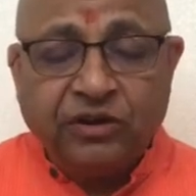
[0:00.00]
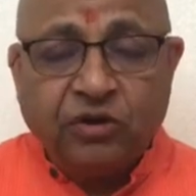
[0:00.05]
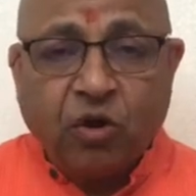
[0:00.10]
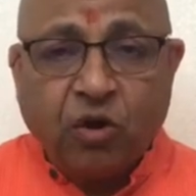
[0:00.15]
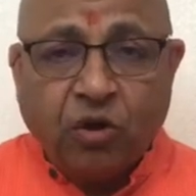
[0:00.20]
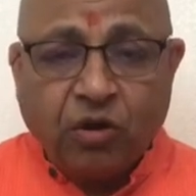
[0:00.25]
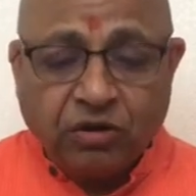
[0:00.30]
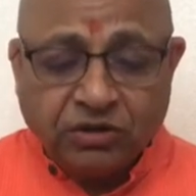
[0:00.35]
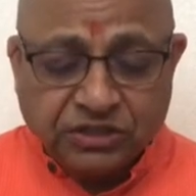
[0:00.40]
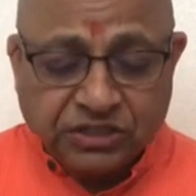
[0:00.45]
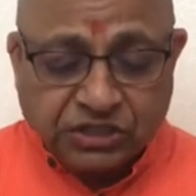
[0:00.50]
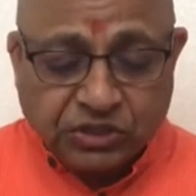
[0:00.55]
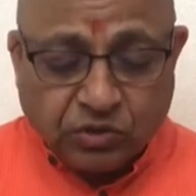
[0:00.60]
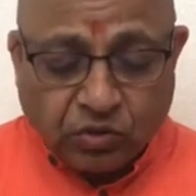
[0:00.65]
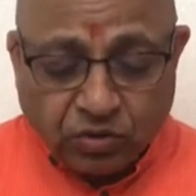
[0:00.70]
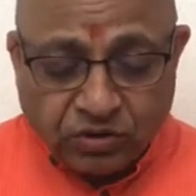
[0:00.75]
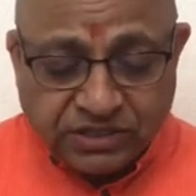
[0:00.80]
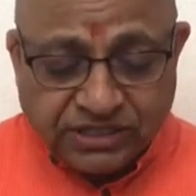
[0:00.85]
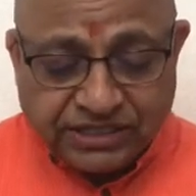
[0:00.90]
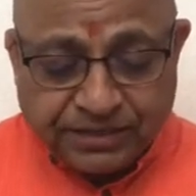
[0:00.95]
talks,
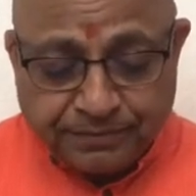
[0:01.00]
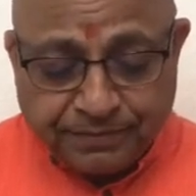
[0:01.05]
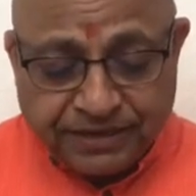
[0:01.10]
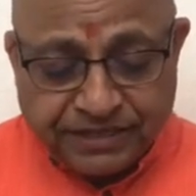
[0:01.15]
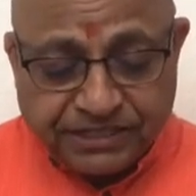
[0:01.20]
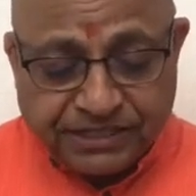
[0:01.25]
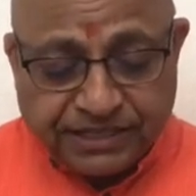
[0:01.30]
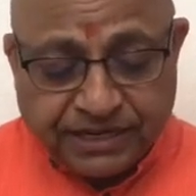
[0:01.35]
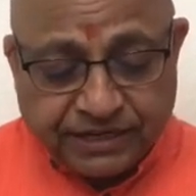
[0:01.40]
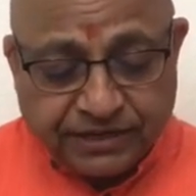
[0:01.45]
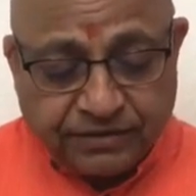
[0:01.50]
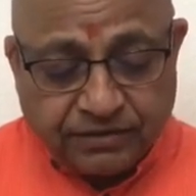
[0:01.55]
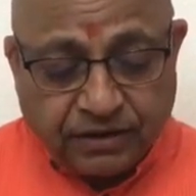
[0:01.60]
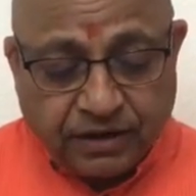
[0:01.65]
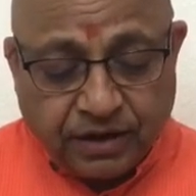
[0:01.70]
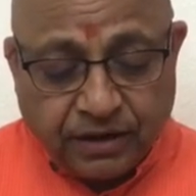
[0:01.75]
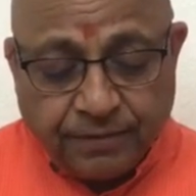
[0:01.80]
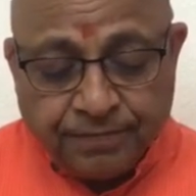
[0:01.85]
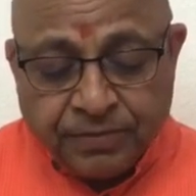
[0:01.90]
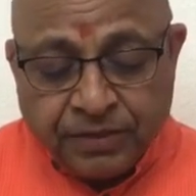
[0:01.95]
gossip,
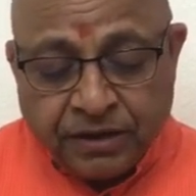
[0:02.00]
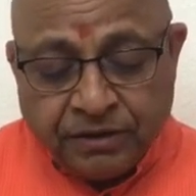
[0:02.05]
etc.,